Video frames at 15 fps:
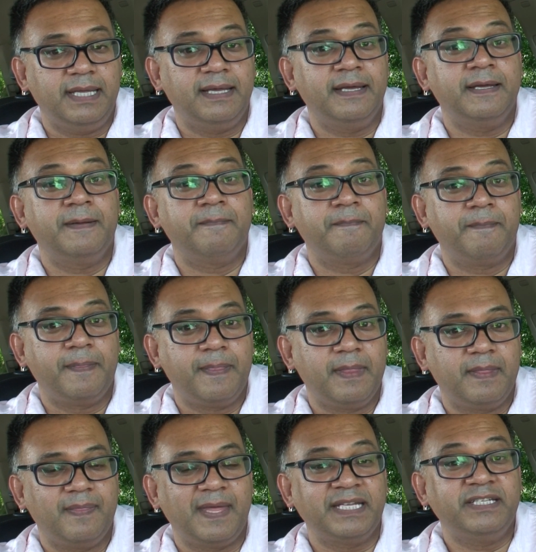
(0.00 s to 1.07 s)
Yeah,
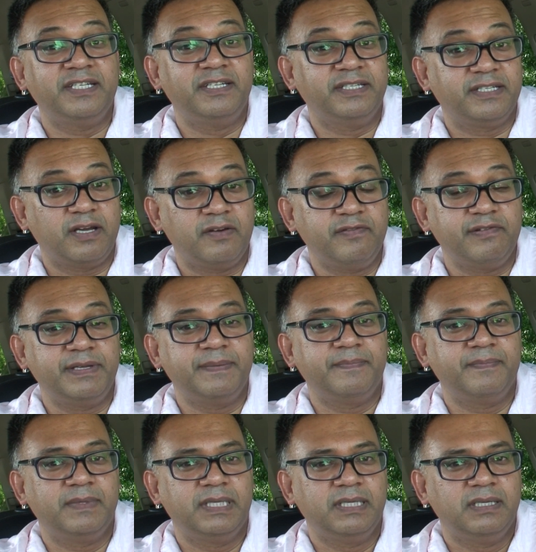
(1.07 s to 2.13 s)
that's a discovery.
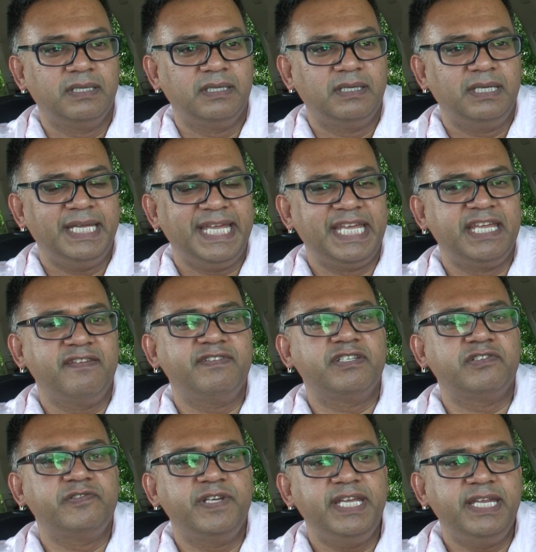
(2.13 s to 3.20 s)
It gives
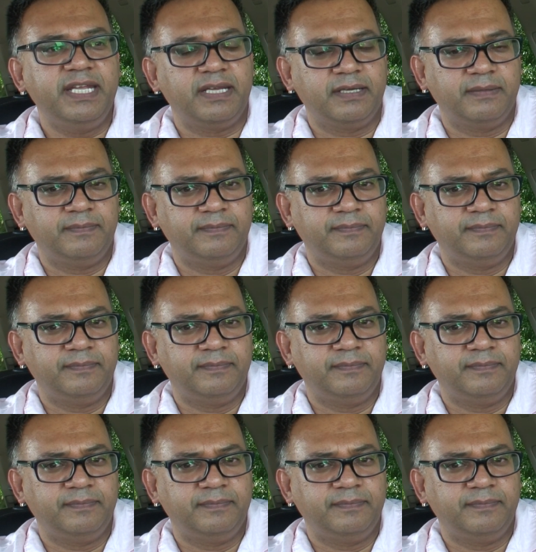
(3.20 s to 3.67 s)
a reading.